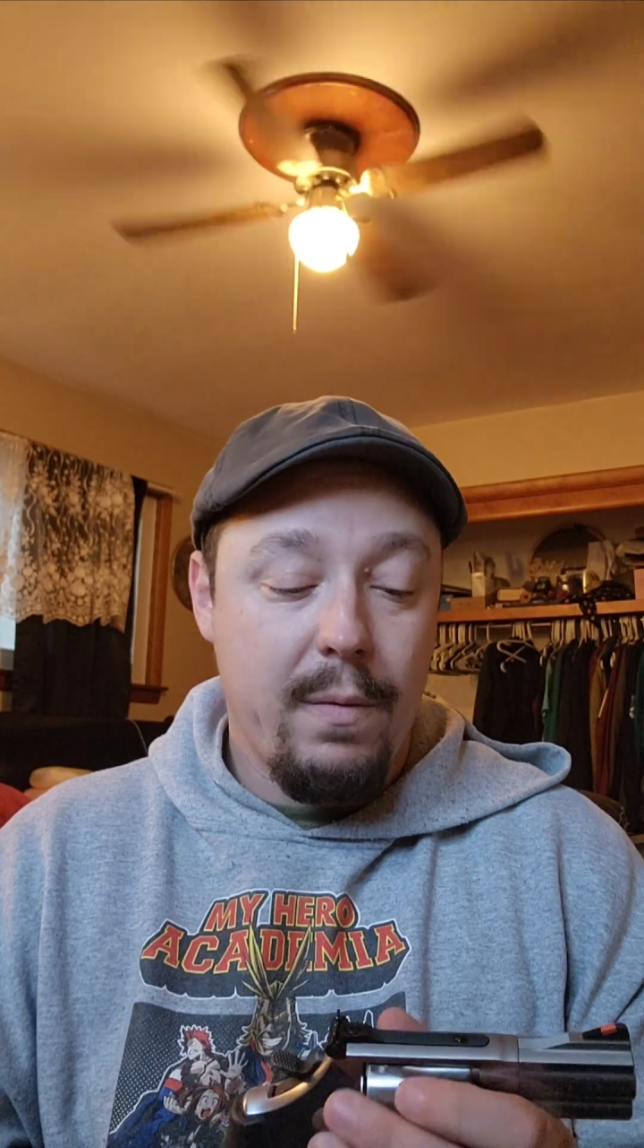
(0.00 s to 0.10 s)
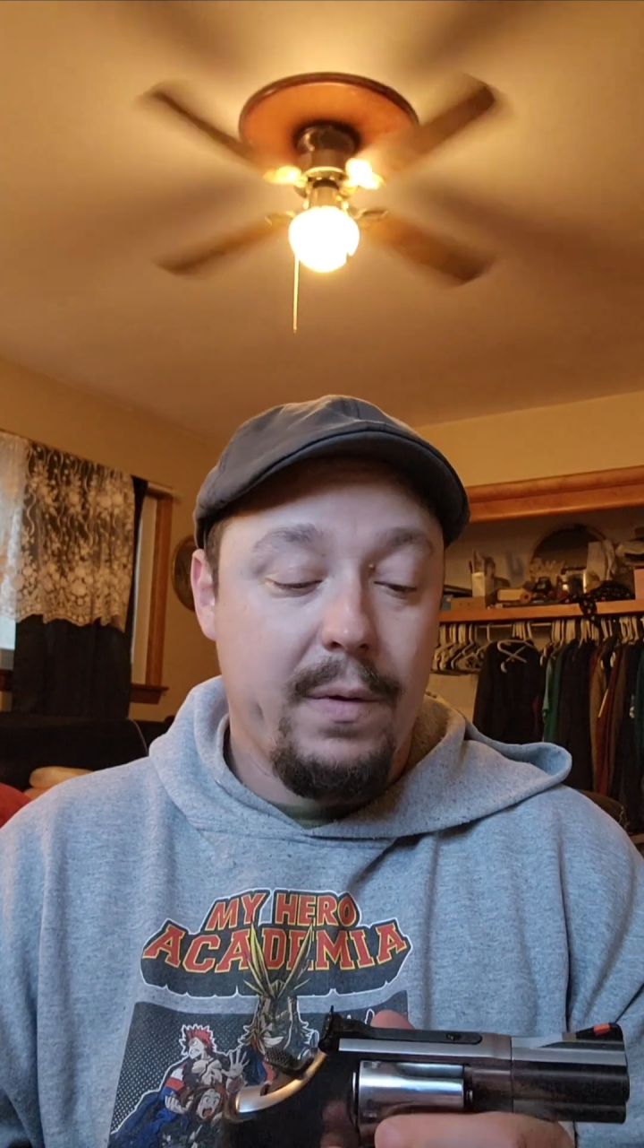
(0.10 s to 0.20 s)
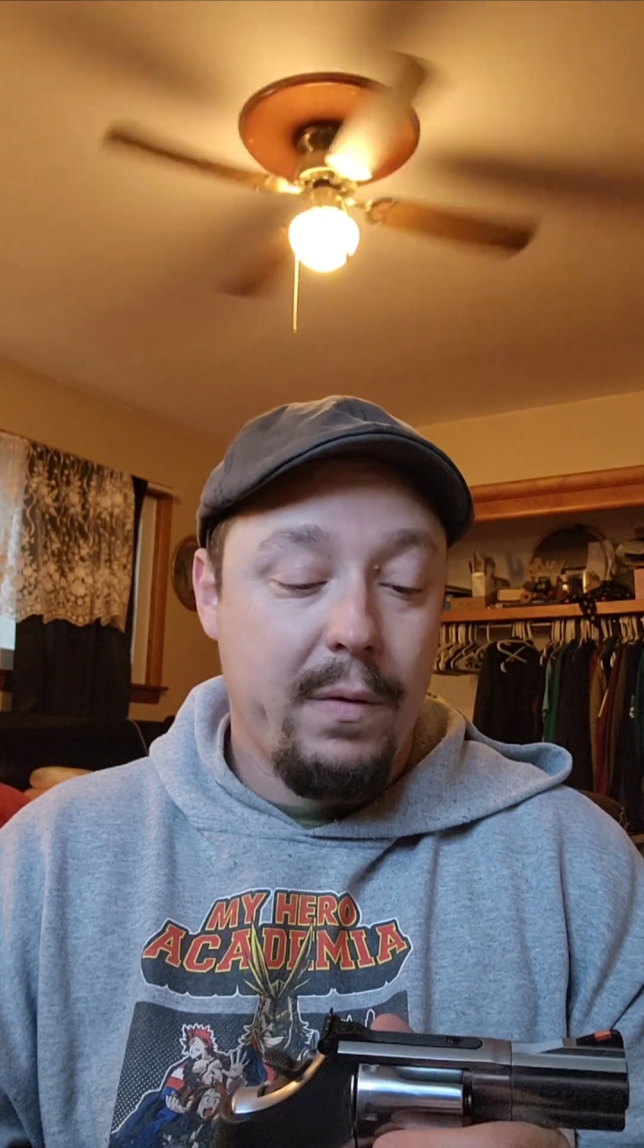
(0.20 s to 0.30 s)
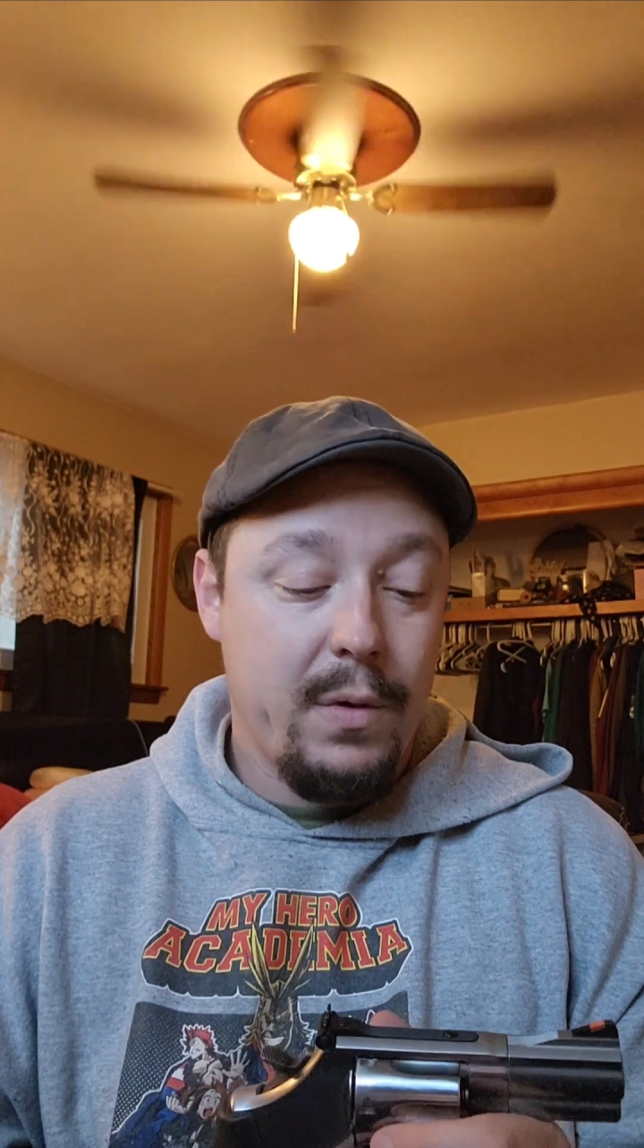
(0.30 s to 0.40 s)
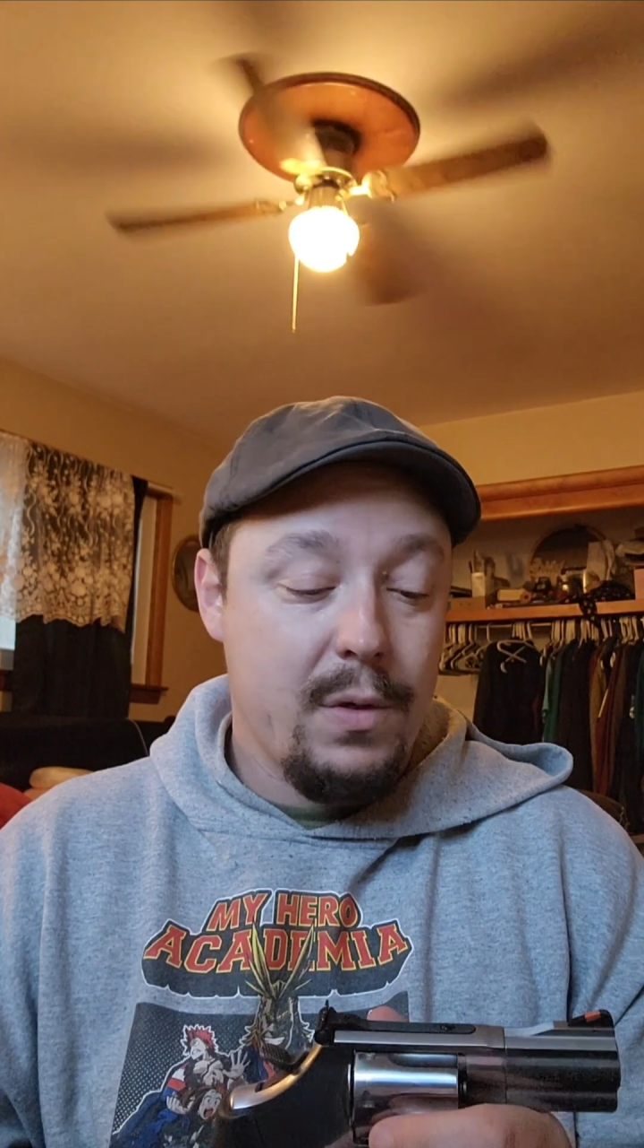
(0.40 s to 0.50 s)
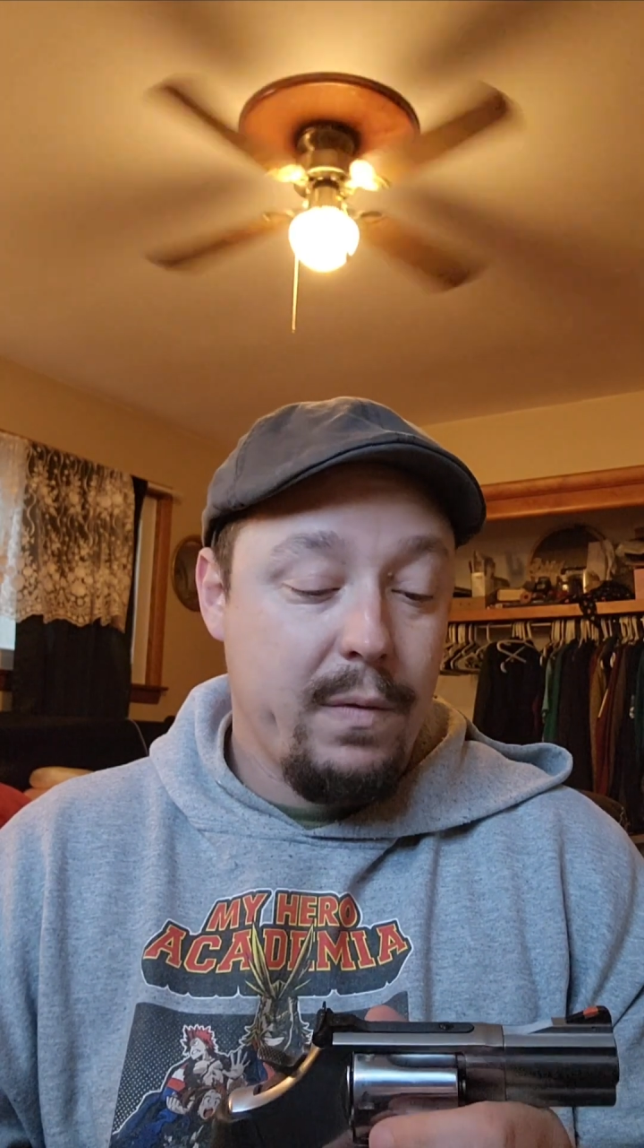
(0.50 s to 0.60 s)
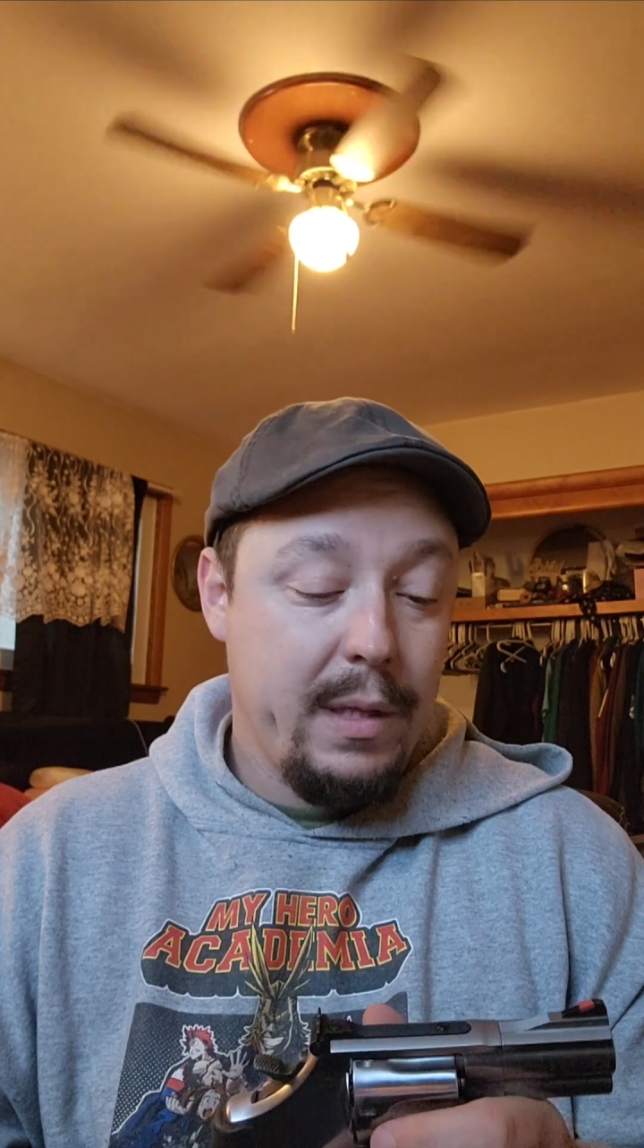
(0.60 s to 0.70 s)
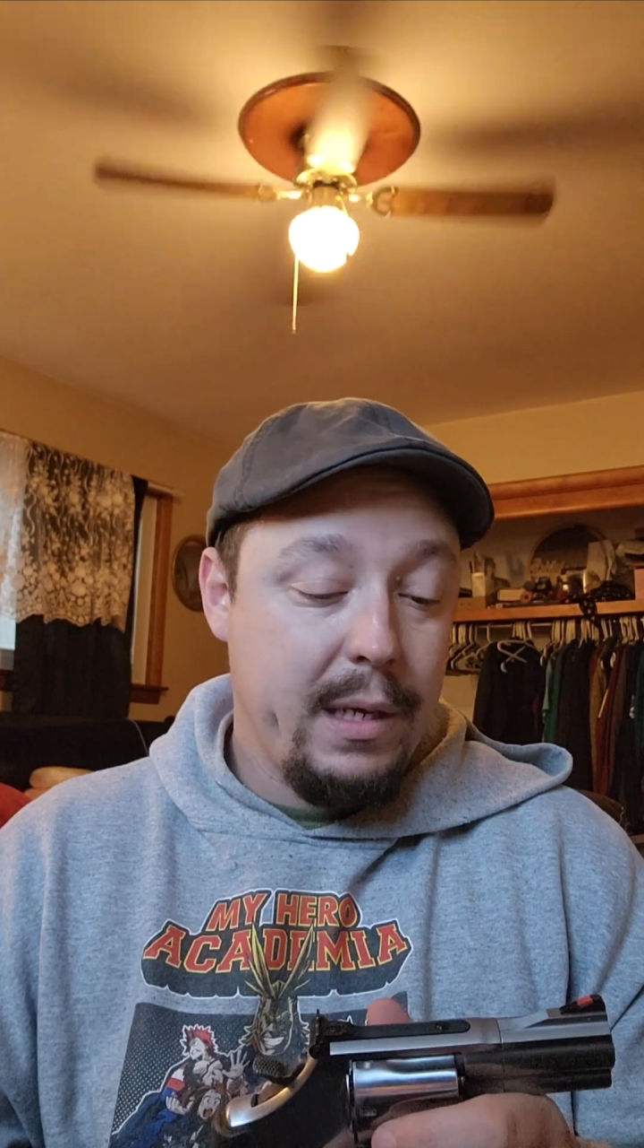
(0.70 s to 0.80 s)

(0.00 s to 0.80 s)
revolvers over